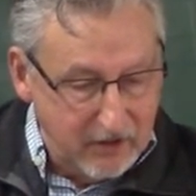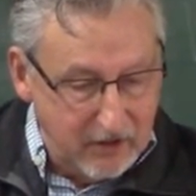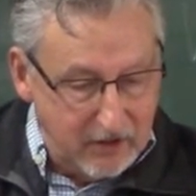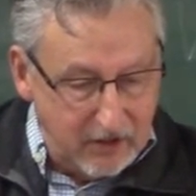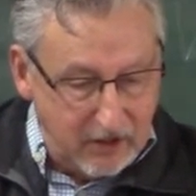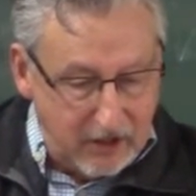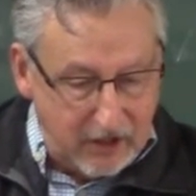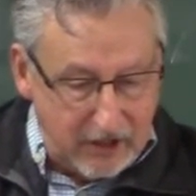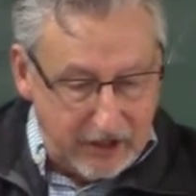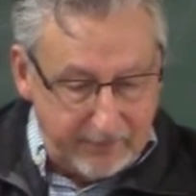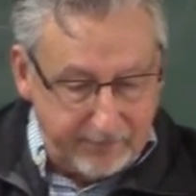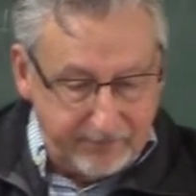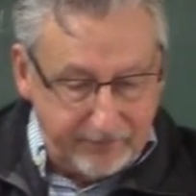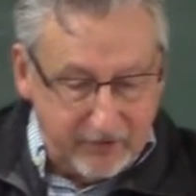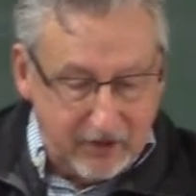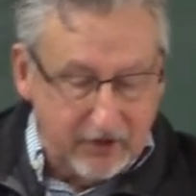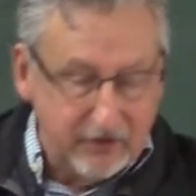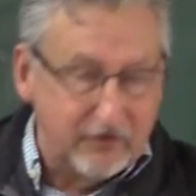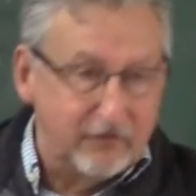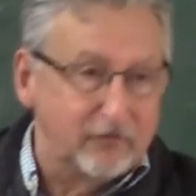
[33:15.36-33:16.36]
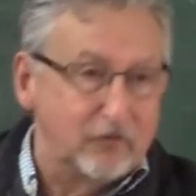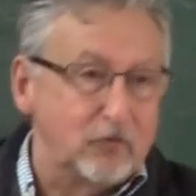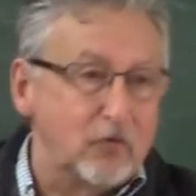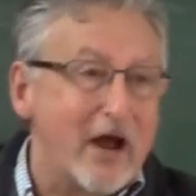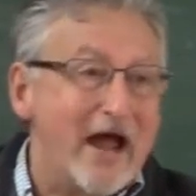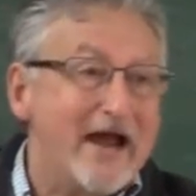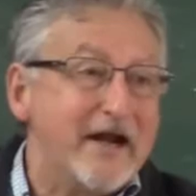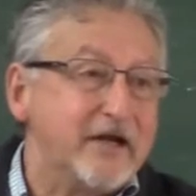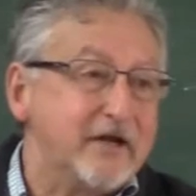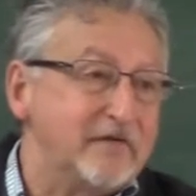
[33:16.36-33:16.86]
Um, the
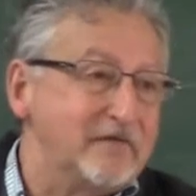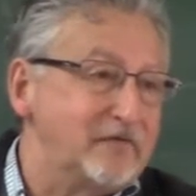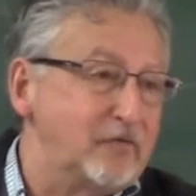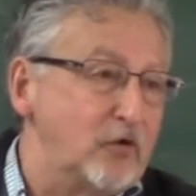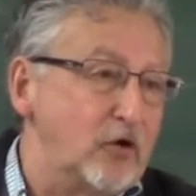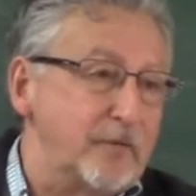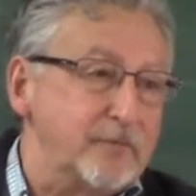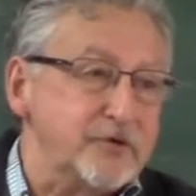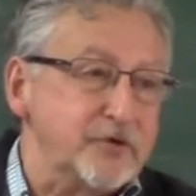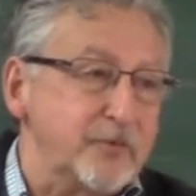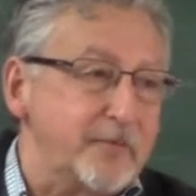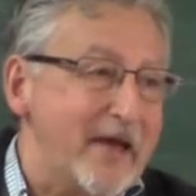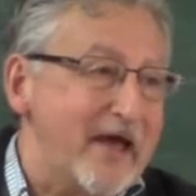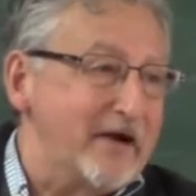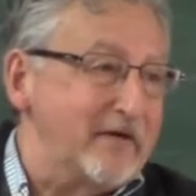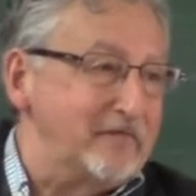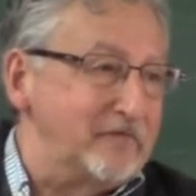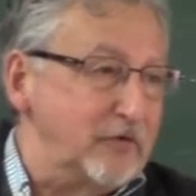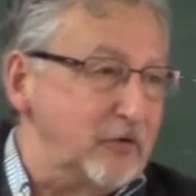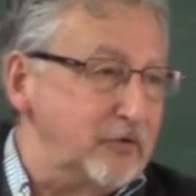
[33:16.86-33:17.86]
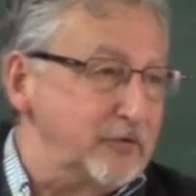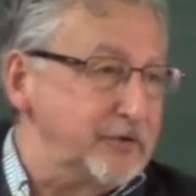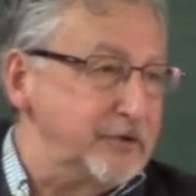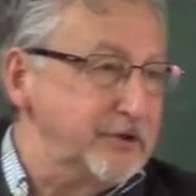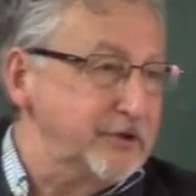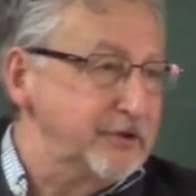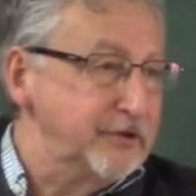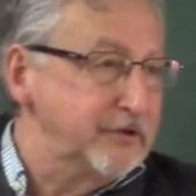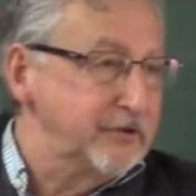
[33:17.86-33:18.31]
variety of forms are manifold.